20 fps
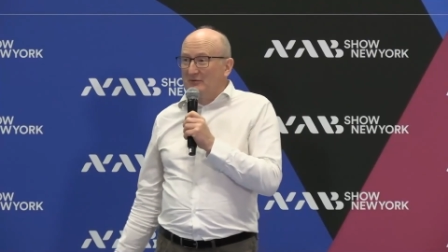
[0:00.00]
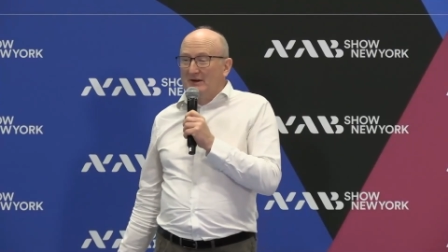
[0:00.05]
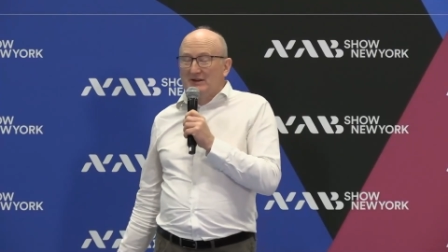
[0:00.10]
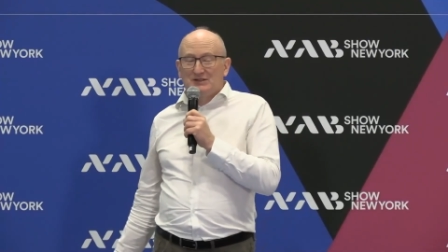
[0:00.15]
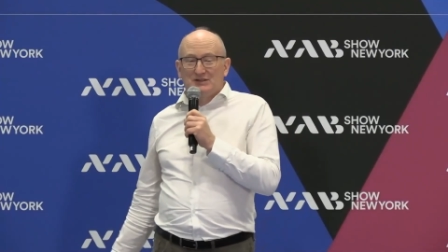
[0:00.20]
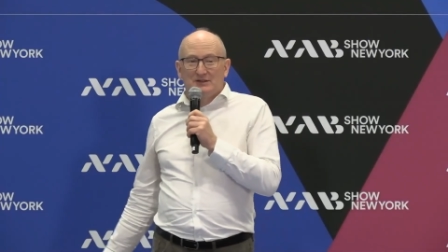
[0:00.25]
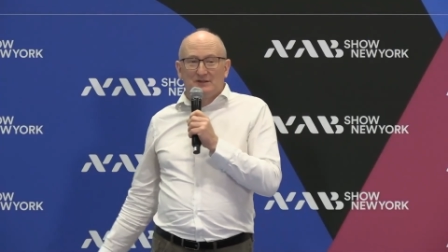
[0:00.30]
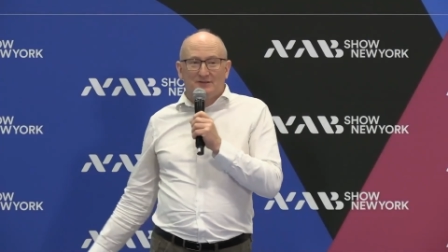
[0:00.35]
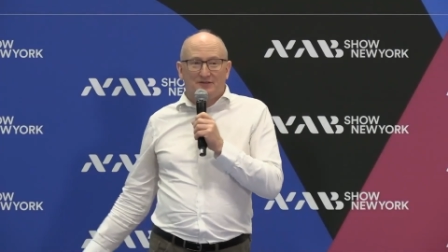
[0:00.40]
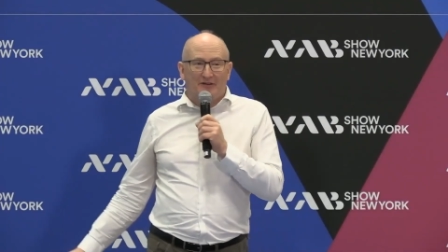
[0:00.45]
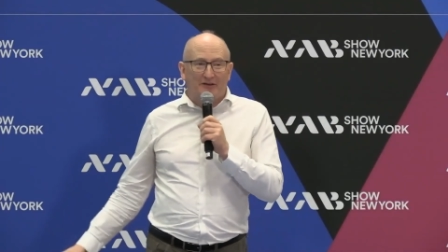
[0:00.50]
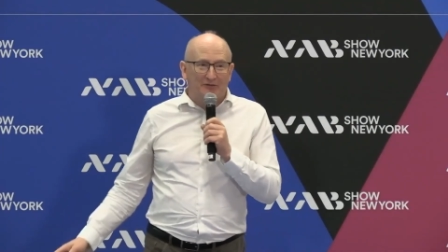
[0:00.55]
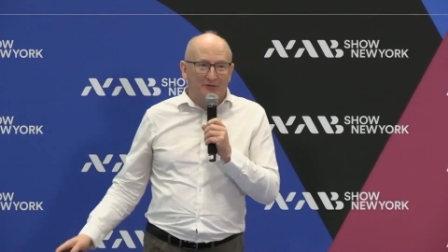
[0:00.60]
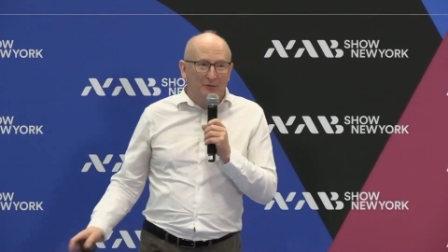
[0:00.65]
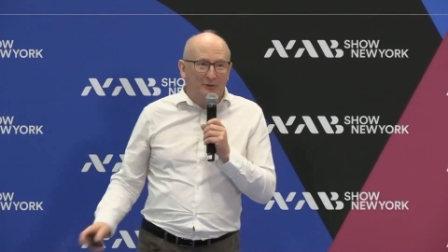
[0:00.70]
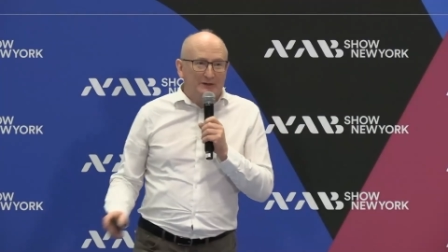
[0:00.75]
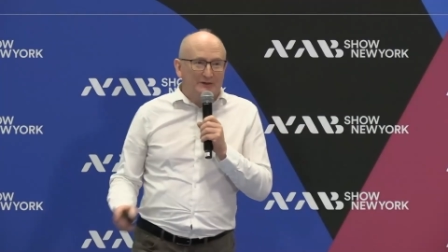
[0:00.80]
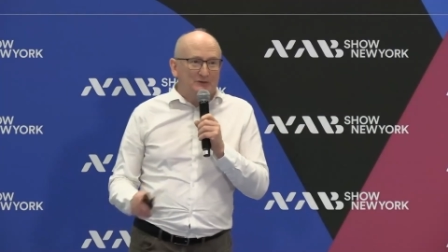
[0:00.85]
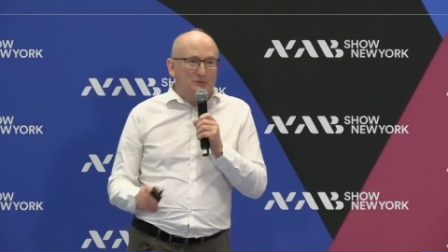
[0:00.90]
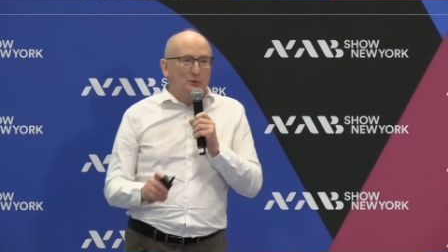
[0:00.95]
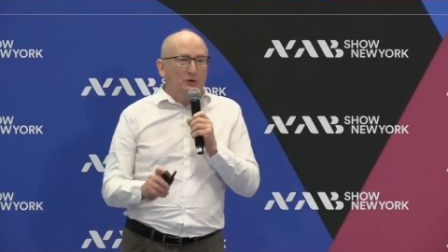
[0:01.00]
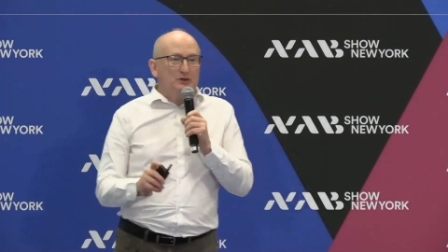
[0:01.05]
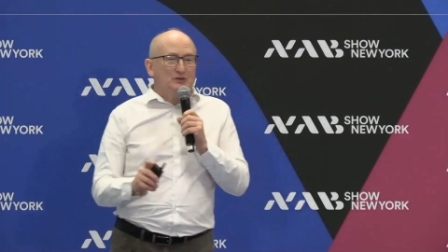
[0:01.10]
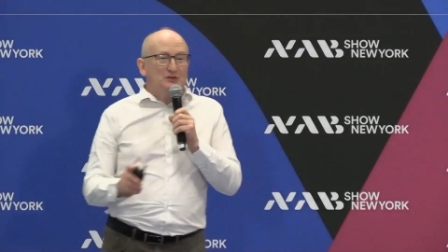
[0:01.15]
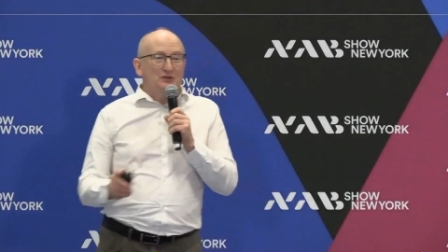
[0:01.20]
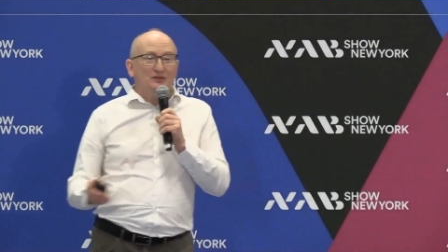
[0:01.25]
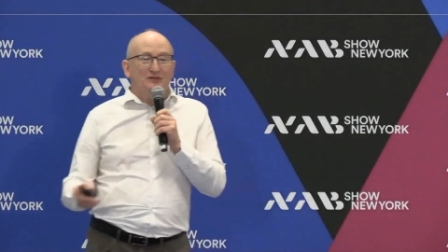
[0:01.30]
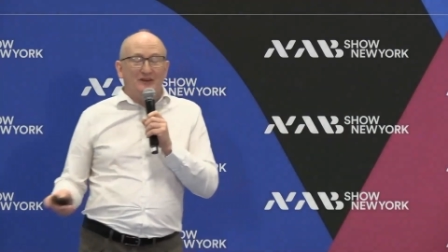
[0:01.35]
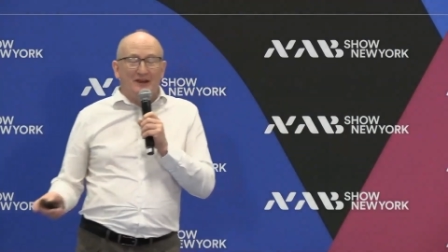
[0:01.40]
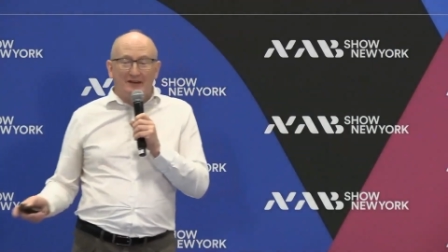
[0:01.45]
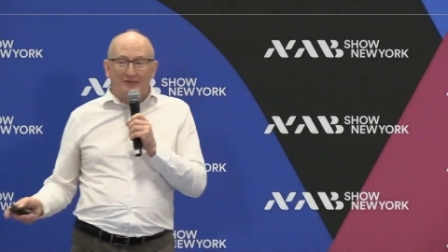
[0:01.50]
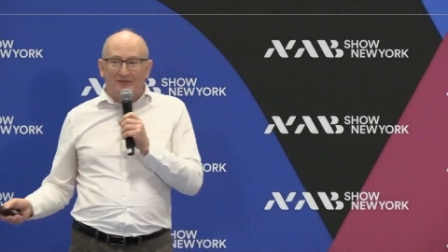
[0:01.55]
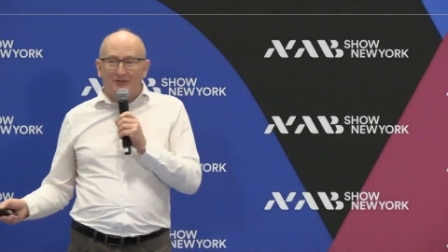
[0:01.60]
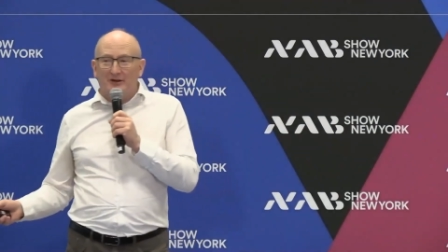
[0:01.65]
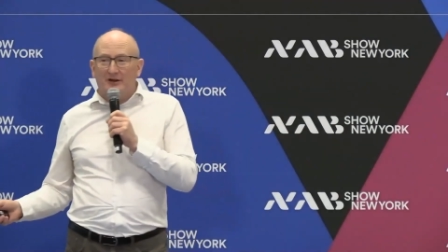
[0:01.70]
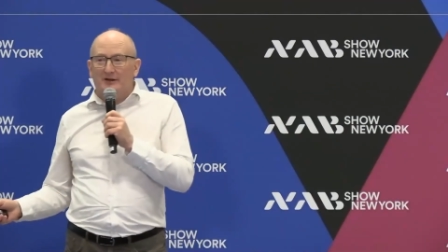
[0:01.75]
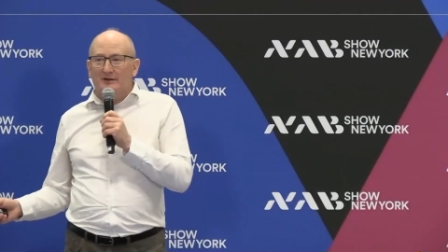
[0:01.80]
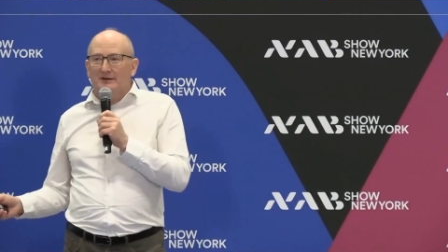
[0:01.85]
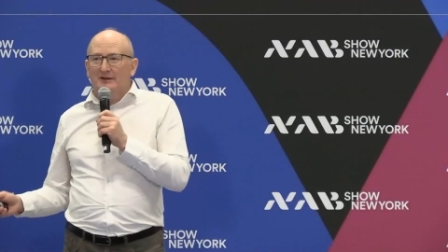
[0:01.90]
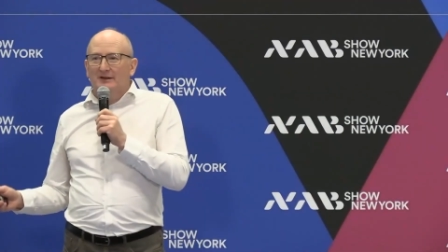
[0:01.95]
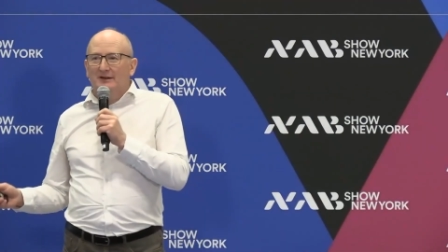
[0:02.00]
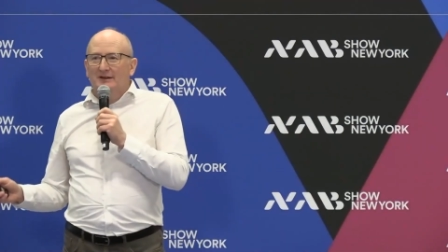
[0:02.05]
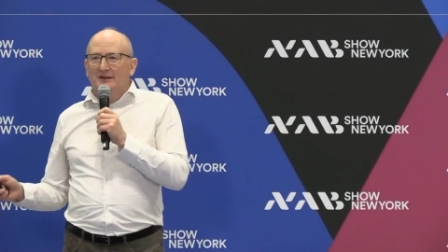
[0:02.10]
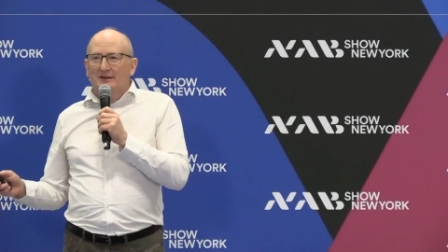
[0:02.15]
questions for everyone is, what's your favorite